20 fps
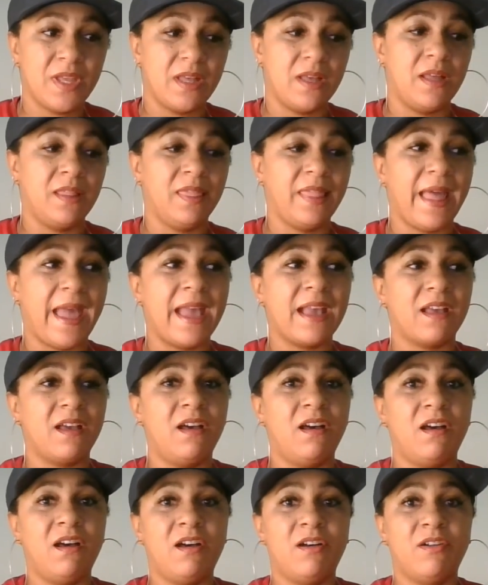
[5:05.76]
a lack
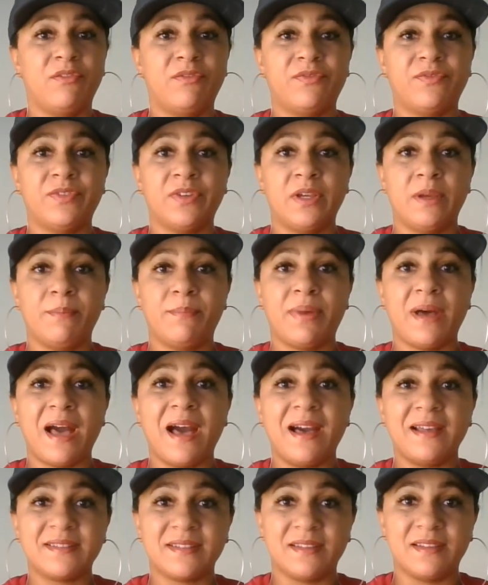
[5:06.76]
of
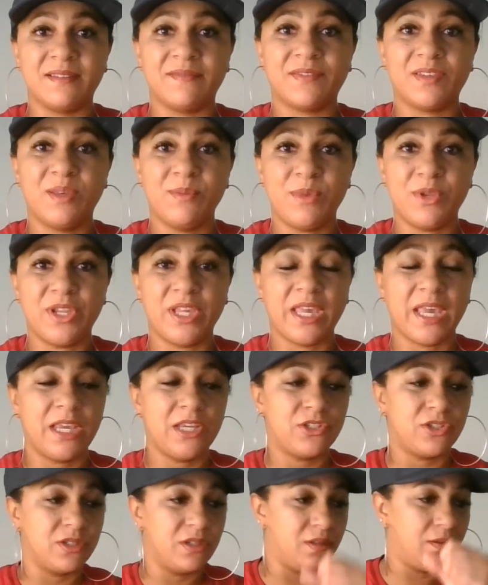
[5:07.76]
positive
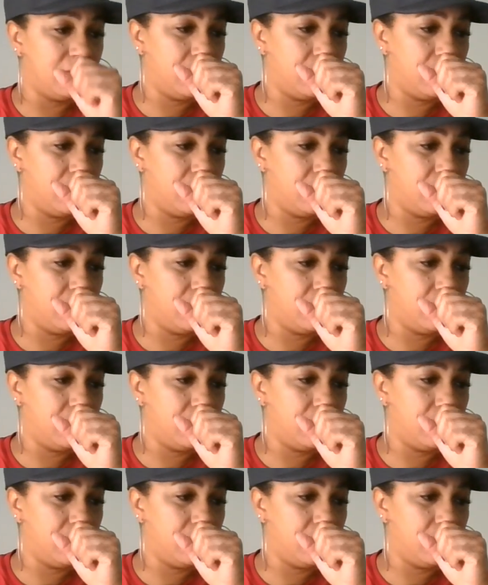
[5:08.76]
communication.